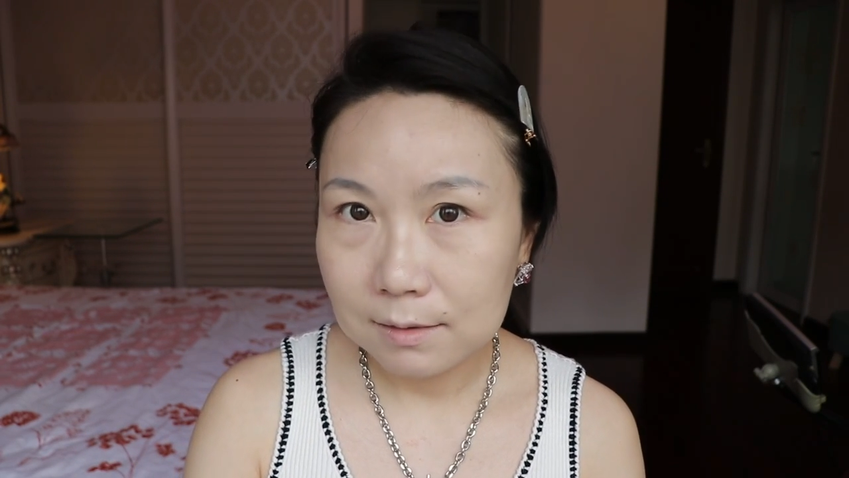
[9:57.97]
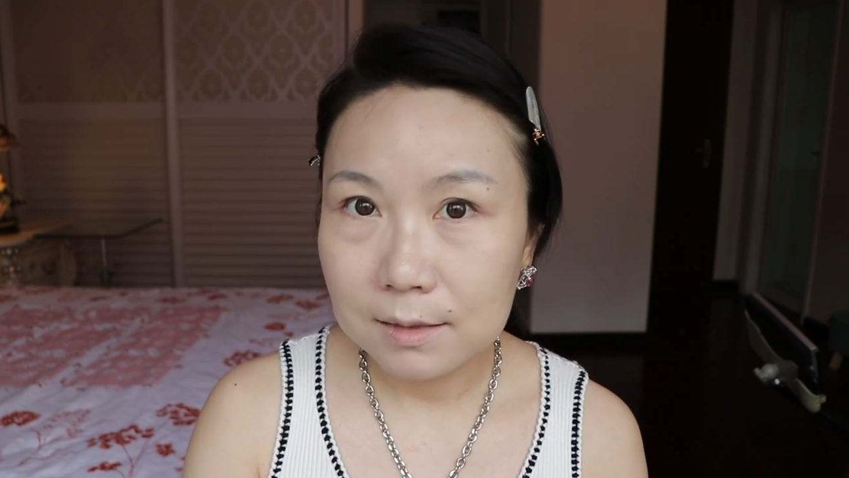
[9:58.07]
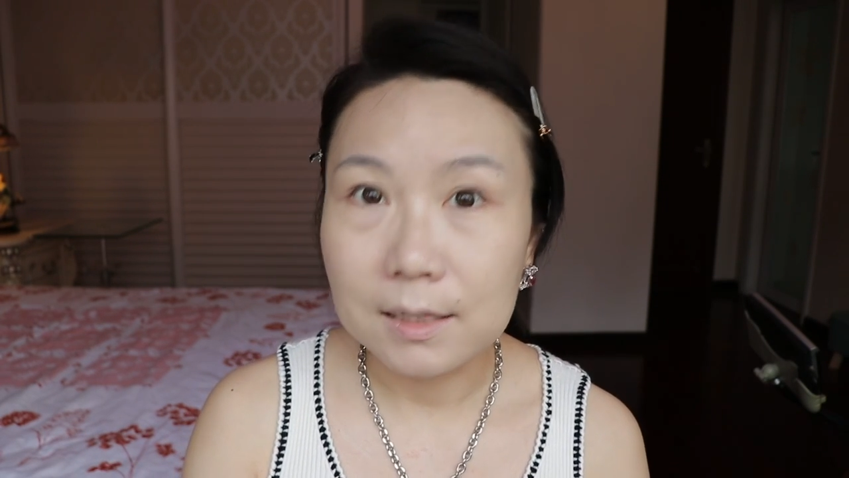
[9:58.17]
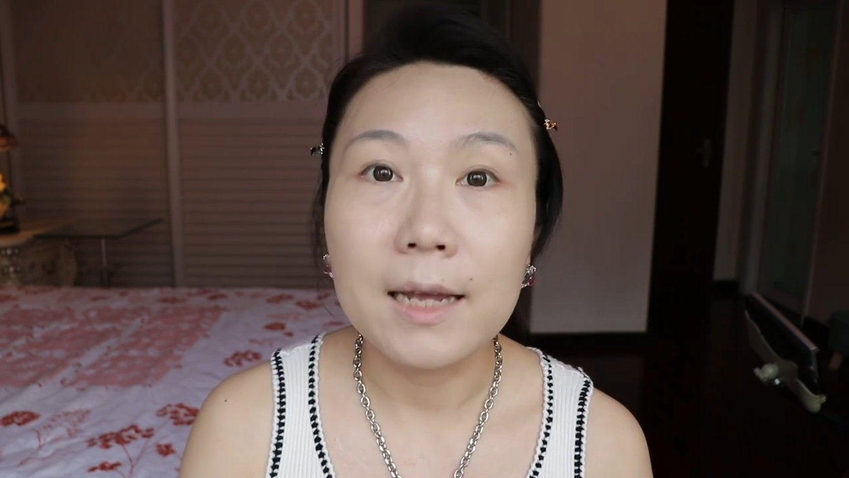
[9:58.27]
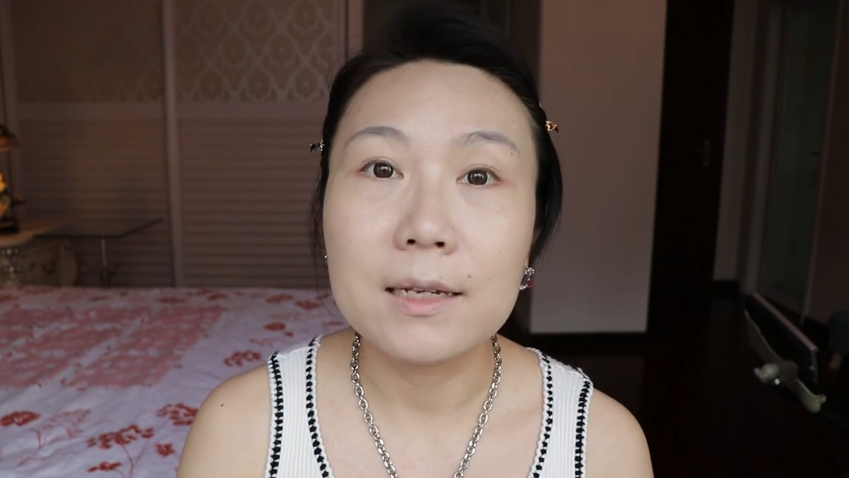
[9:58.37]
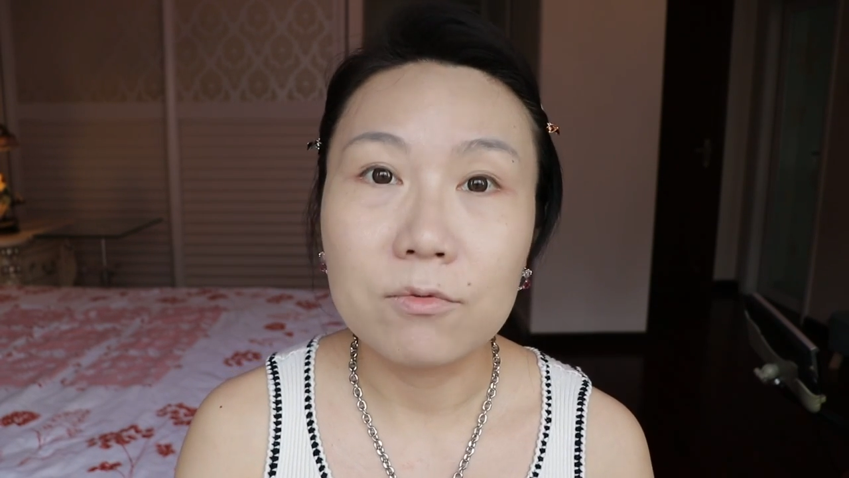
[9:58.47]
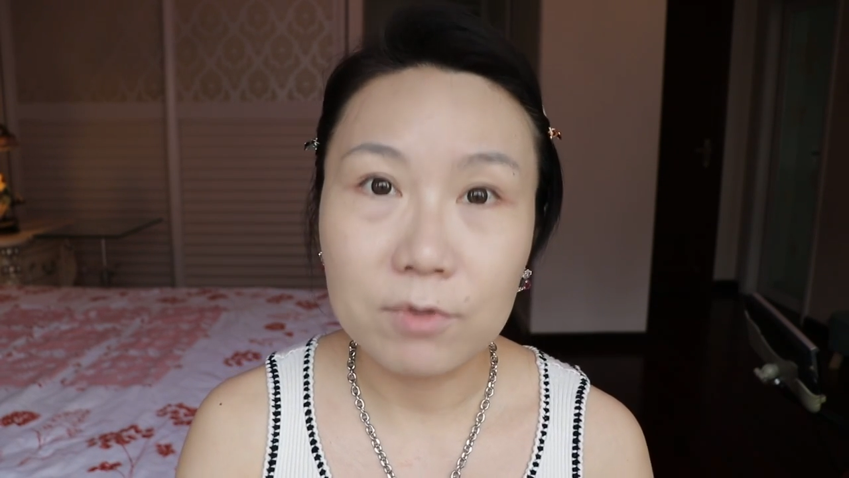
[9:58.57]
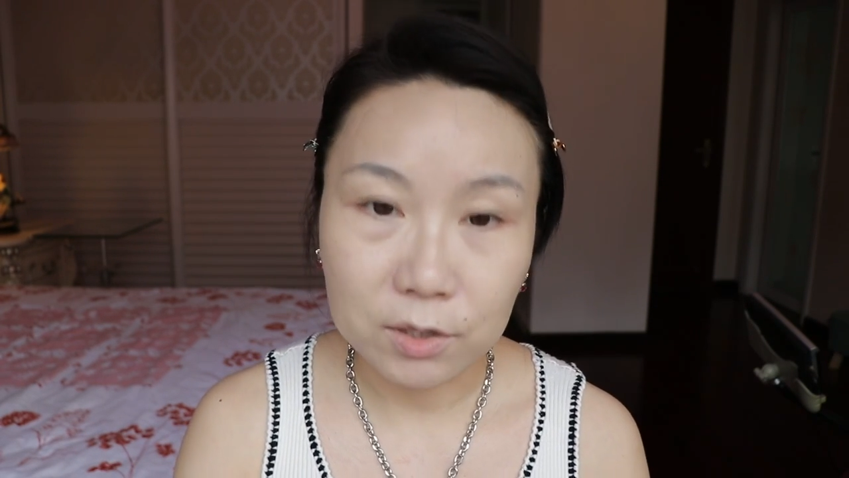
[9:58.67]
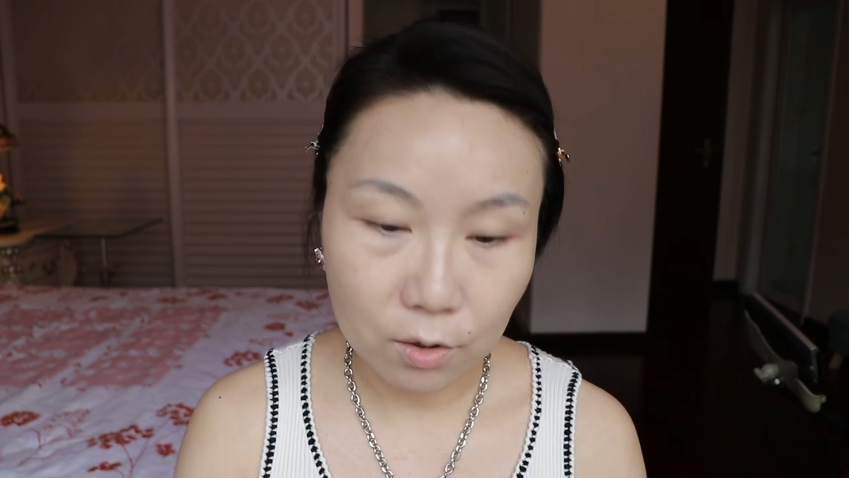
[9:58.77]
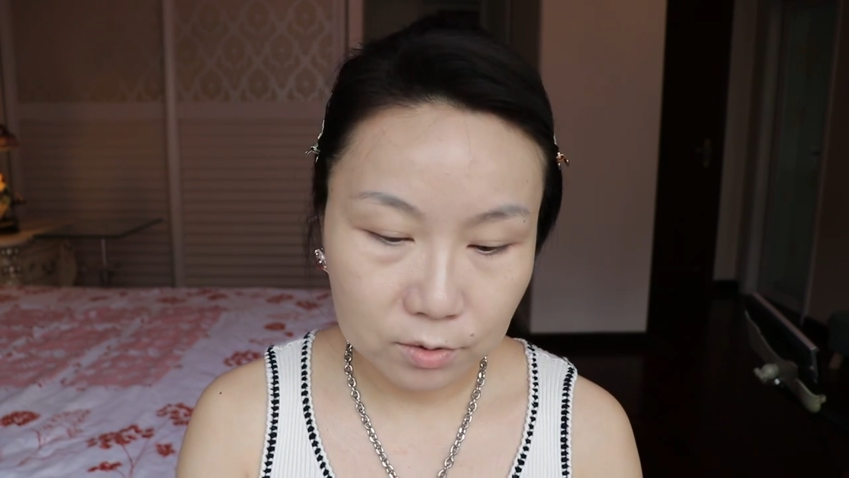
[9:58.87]
today's
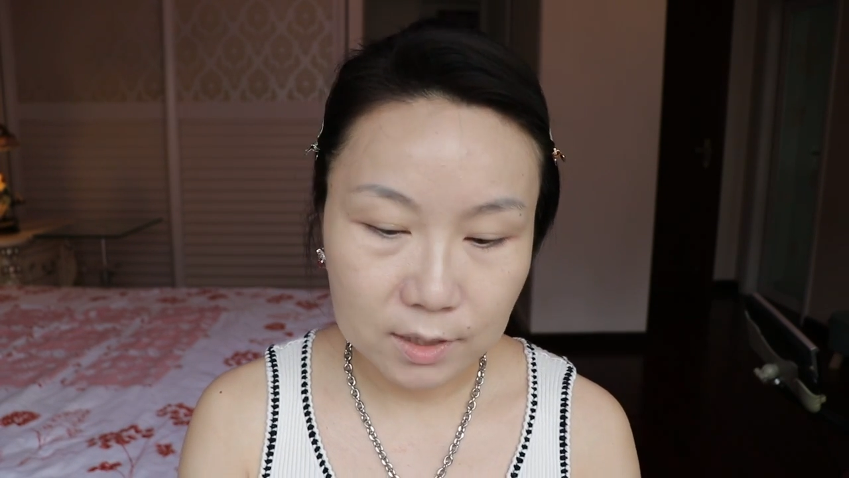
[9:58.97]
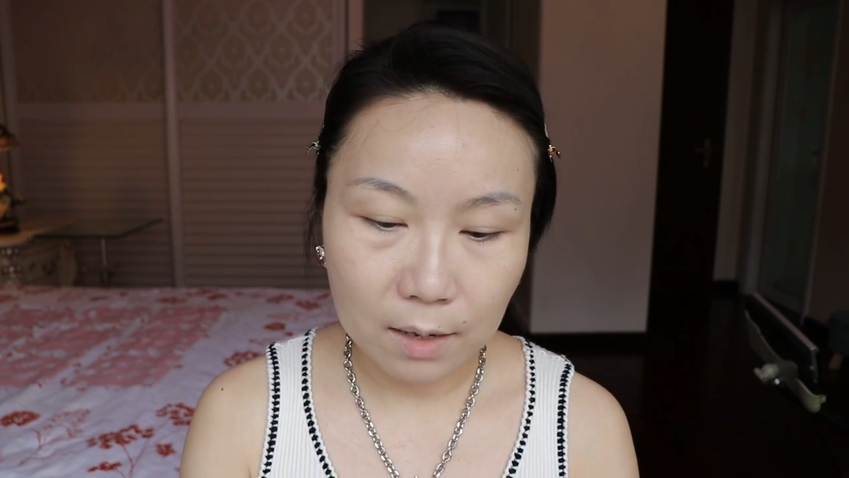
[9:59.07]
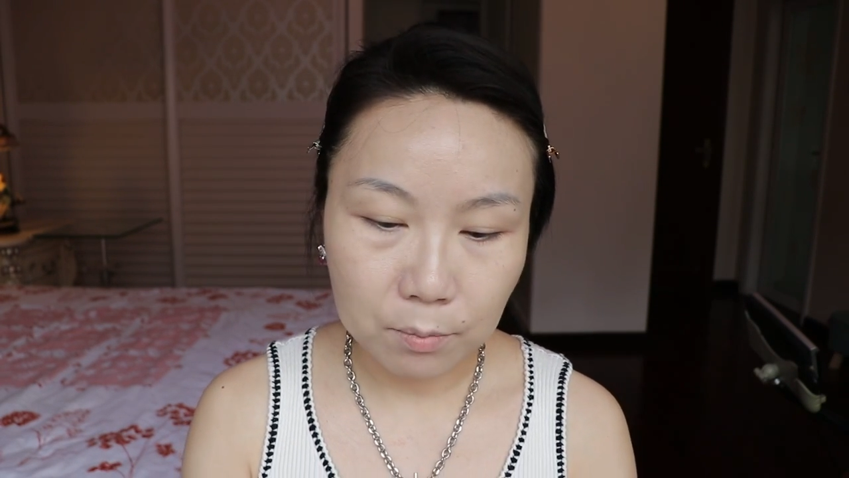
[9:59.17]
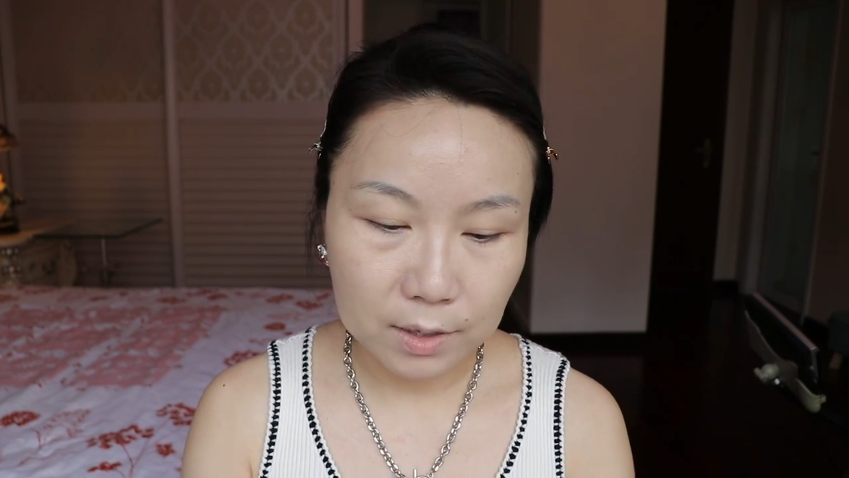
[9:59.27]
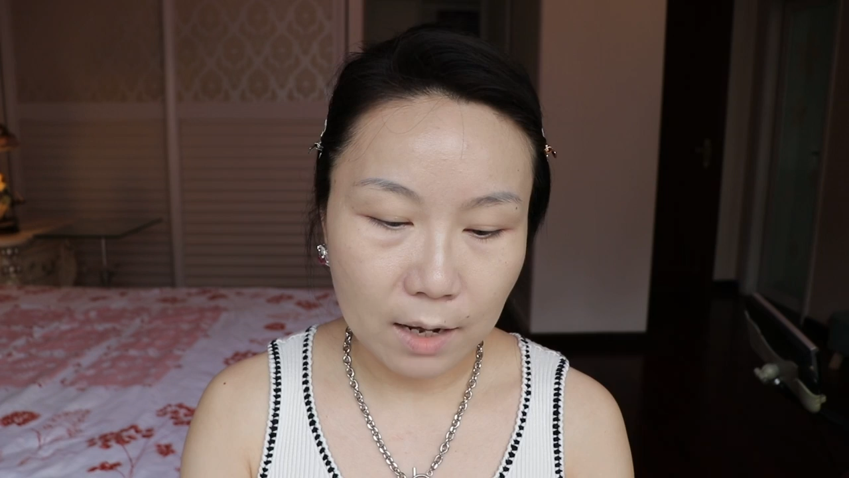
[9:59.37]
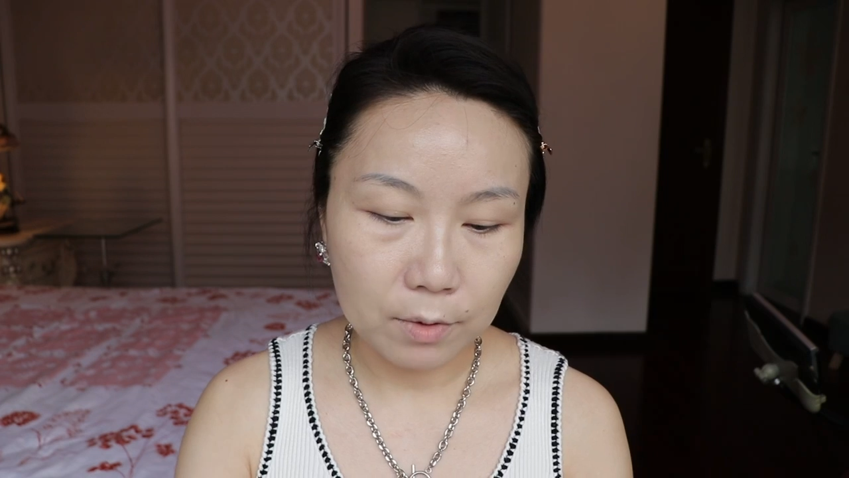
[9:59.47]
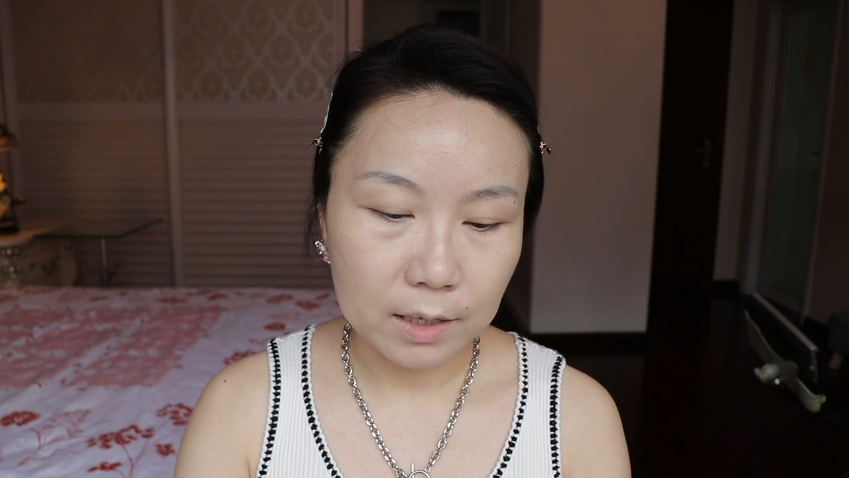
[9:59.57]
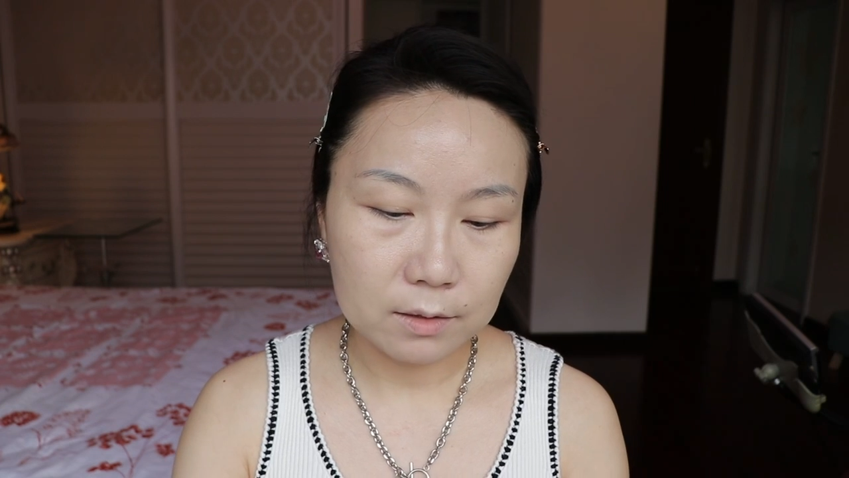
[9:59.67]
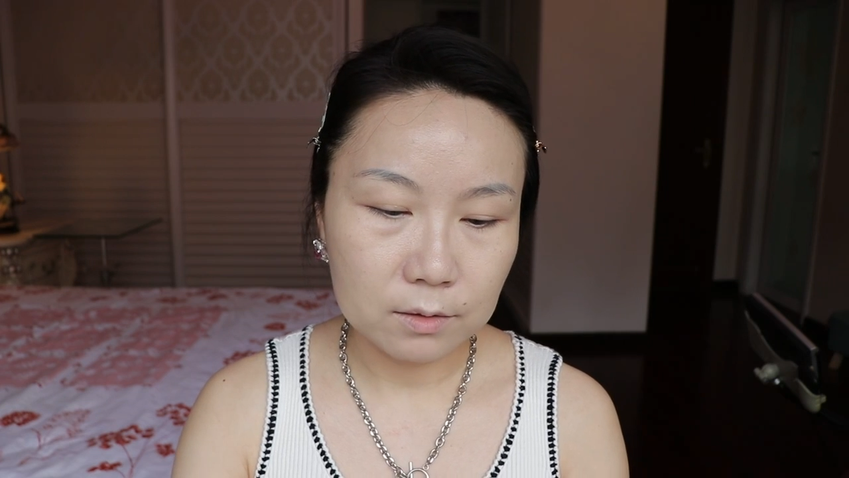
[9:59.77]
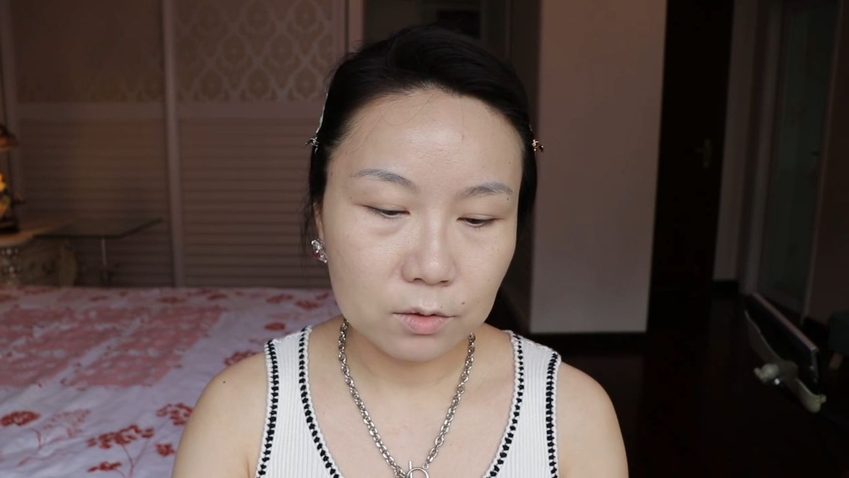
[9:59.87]
results, that put that way.